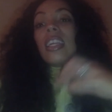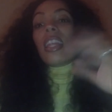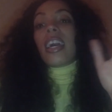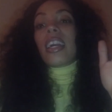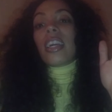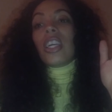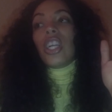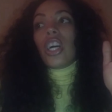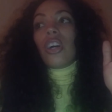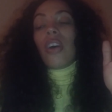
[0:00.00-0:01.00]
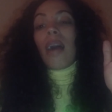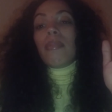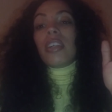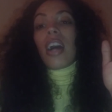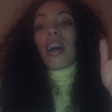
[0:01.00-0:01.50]
Like, you know,
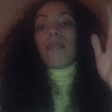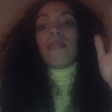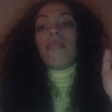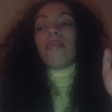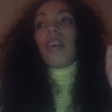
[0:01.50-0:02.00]
I'm